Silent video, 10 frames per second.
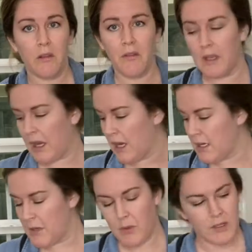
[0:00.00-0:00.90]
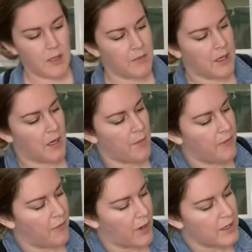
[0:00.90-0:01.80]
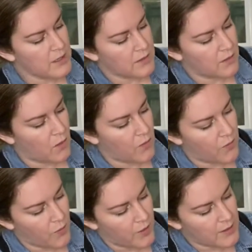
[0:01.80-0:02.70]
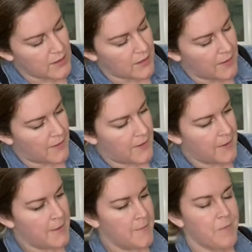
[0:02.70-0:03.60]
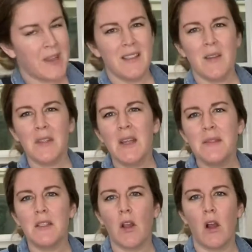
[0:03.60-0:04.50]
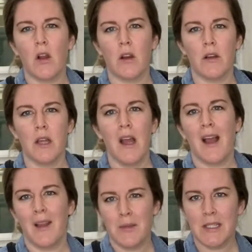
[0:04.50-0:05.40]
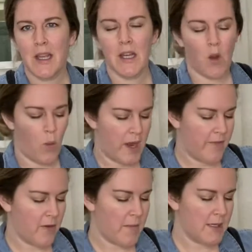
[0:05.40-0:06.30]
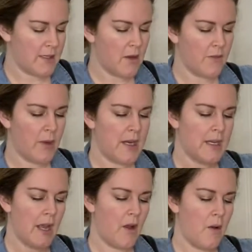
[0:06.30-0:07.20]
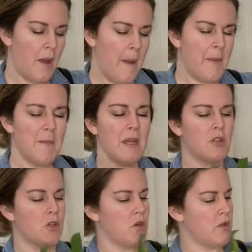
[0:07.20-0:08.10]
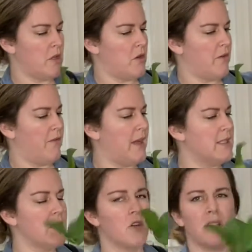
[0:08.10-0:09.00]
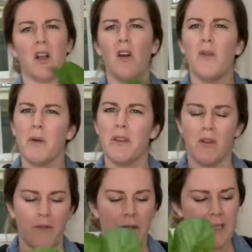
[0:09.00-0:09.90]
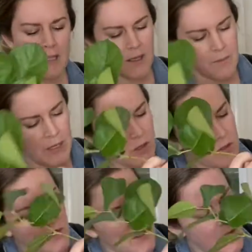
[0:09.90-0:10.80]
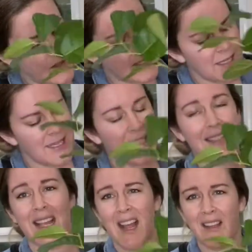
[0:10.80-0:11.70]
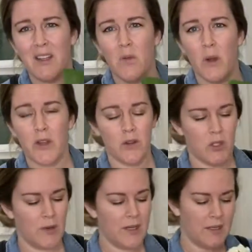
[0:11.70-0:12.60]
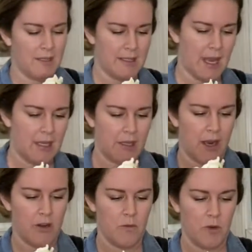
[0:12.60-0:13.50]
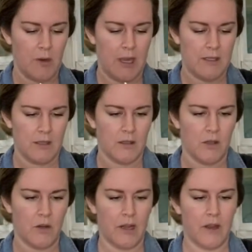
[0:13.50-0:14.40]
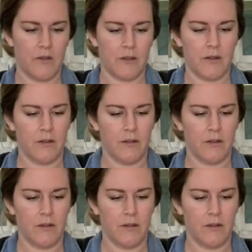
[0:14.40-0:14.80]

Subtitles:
think I need to put something up front, go for it. And sometimes it's hard. I'm designing away from myself right now, but make sure that you're facing yourself or that you're facing a mirror so that you can see exactly what you're doing and exactly how your bouquet is going to turn out.